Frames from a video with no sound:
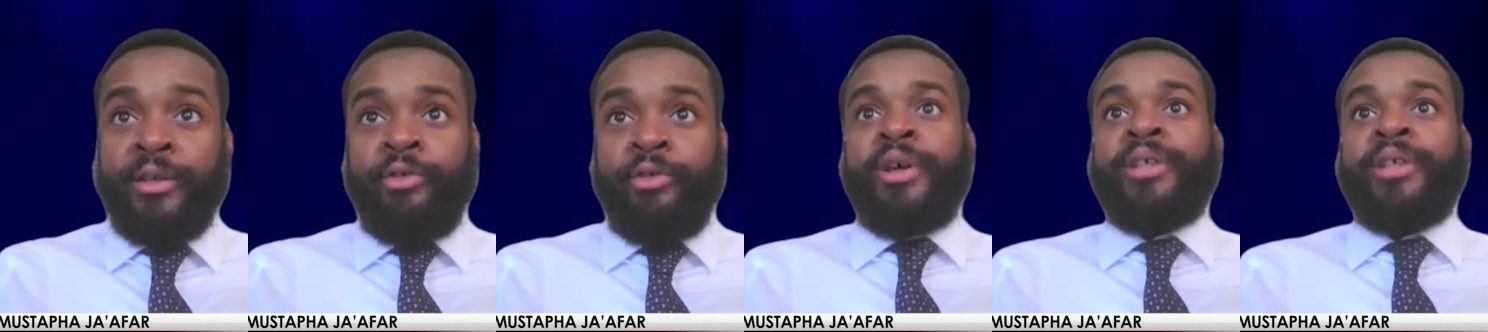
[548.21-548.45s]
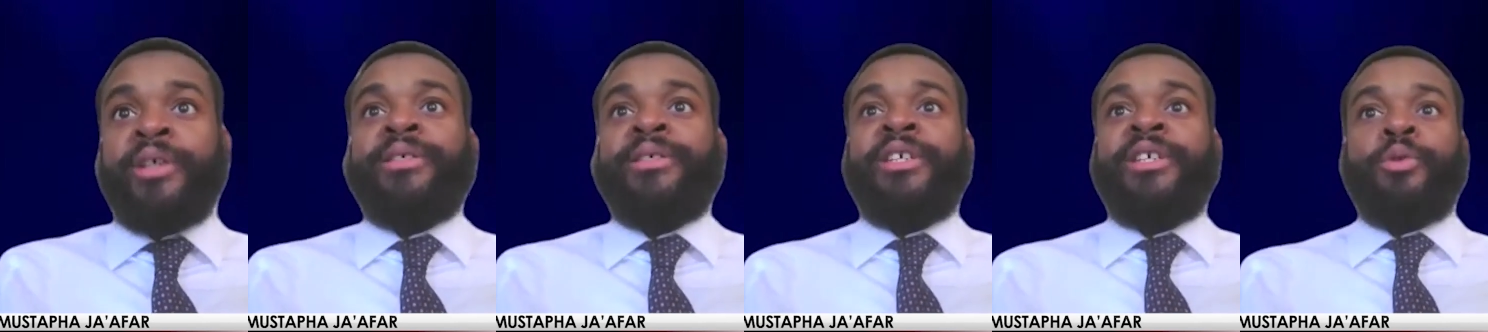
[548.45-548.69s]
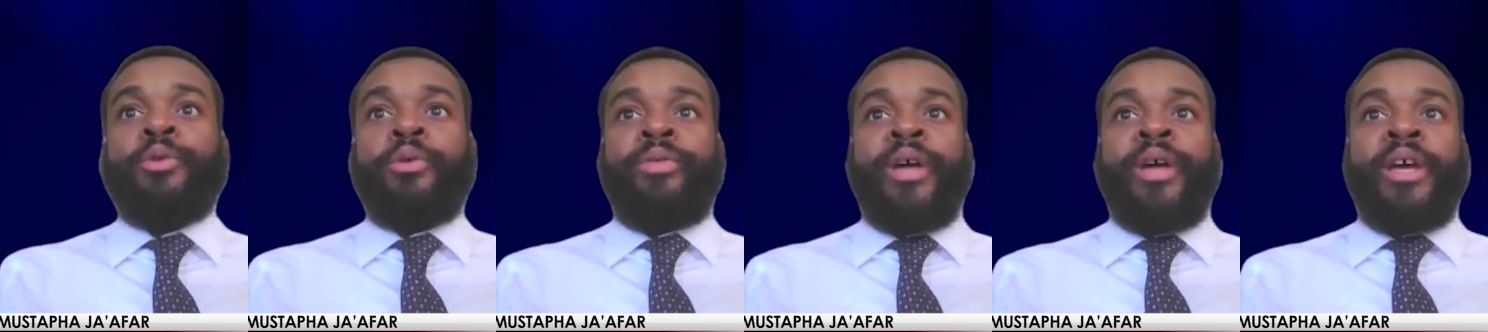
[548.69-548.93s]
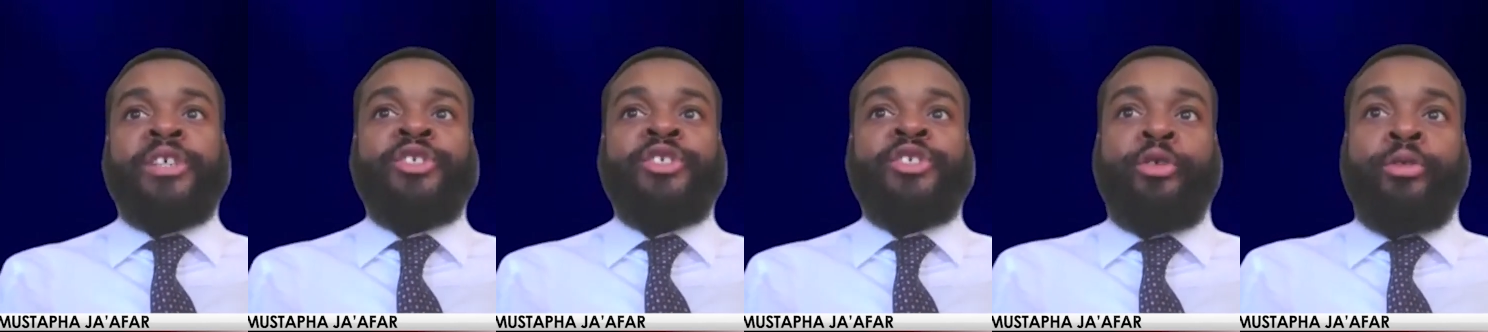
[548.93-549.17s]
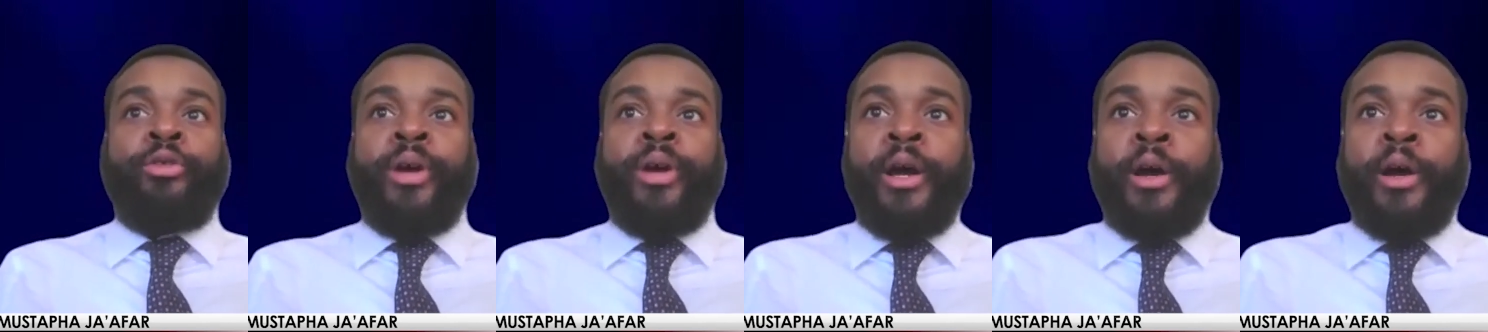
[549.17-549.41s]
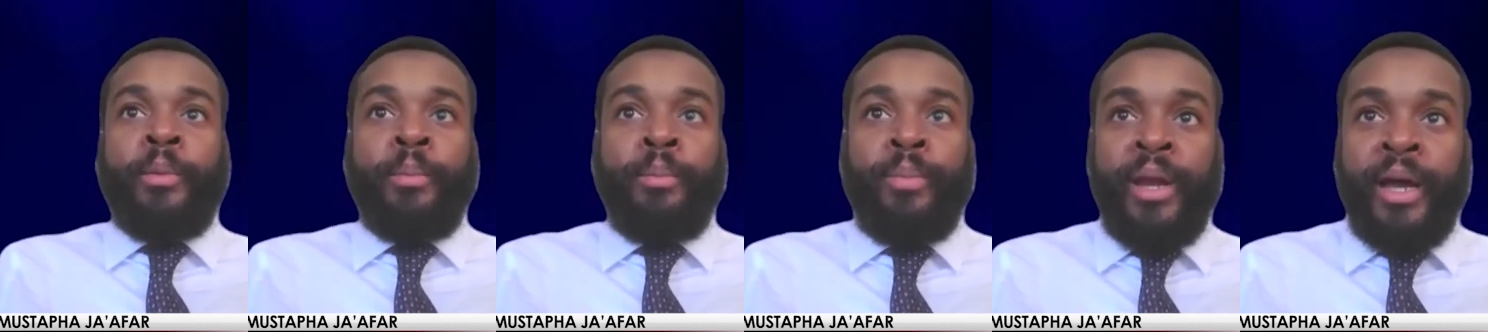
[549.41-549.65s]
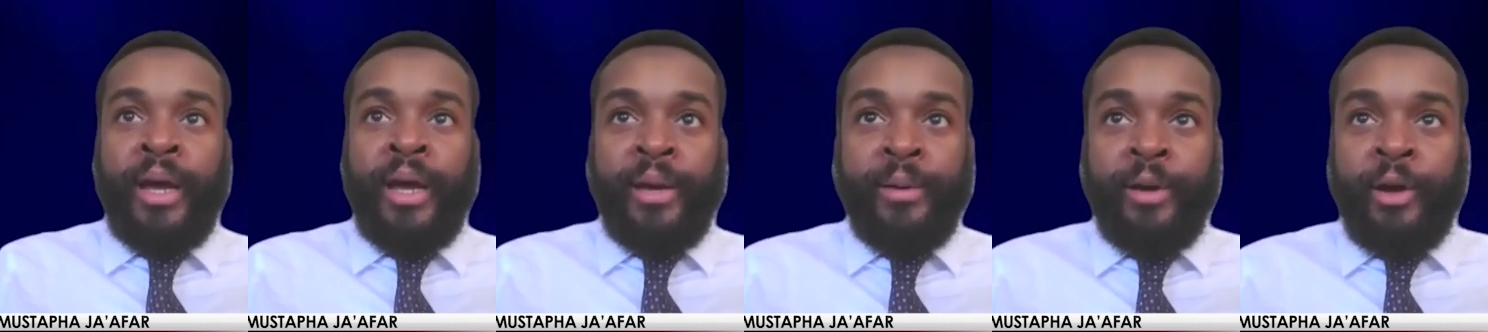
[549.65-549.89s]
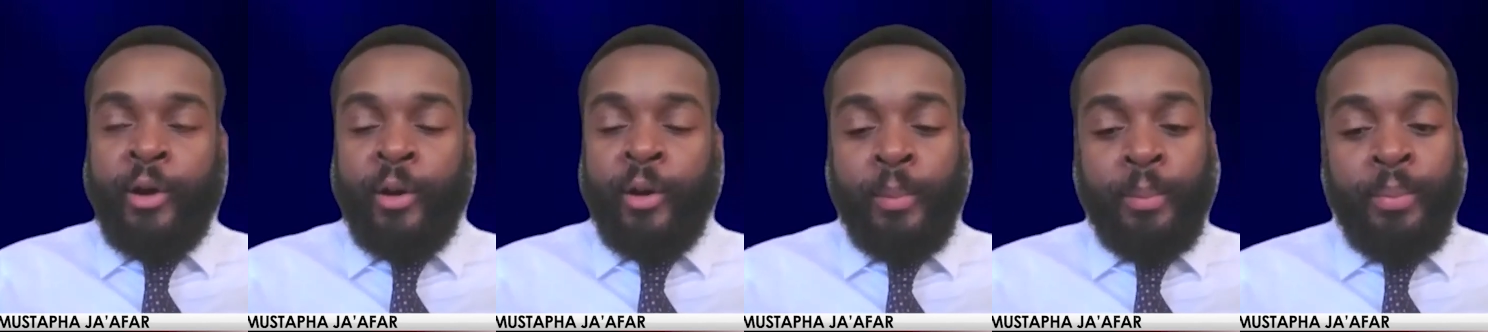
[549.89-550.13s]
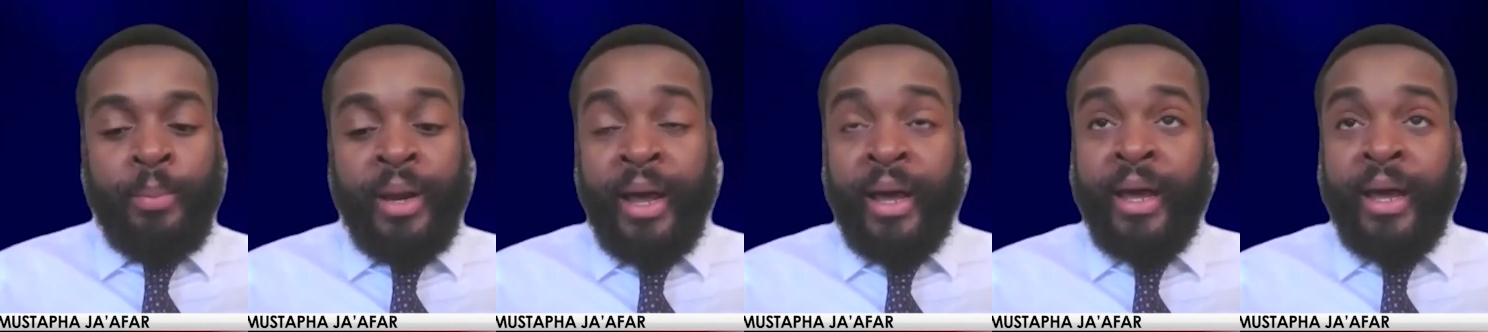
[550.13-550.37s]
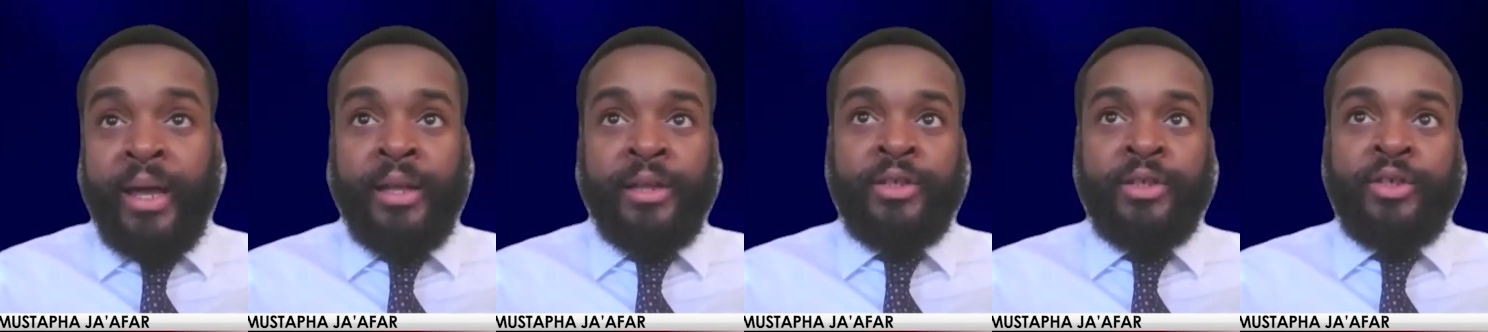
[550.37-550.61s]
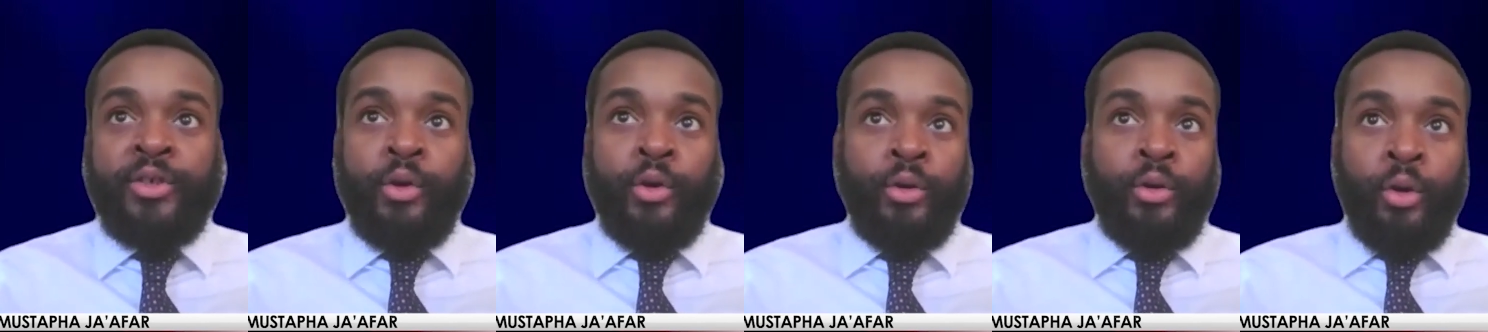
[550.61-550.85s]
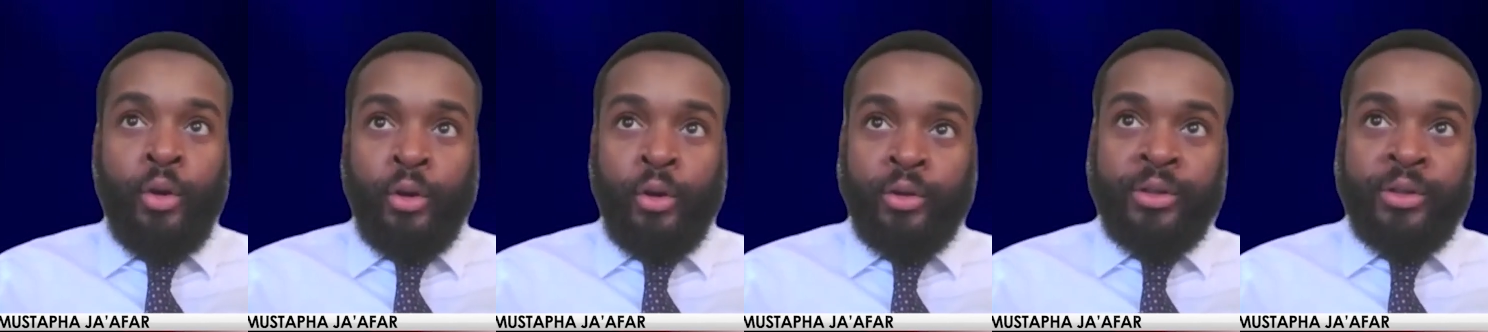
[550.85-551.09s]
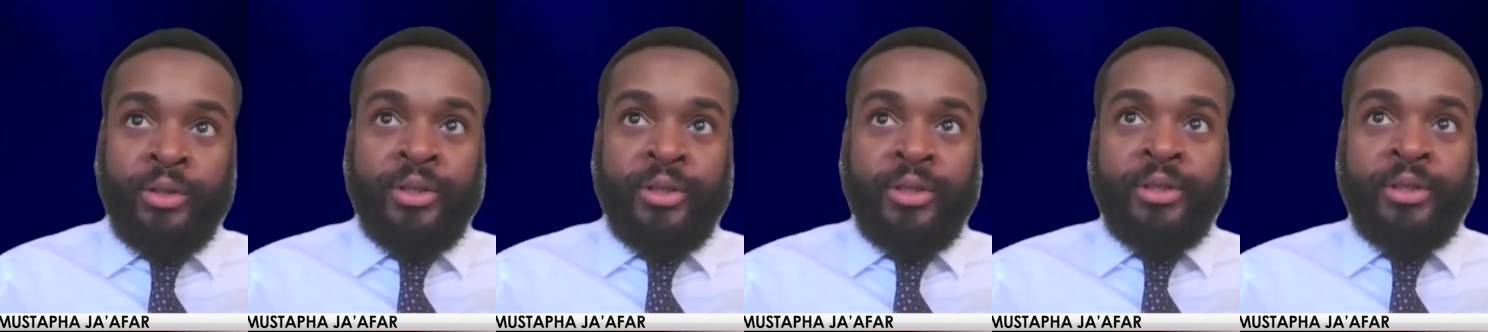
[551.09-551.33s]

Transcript: You assess whether it's Sharia compliant or not.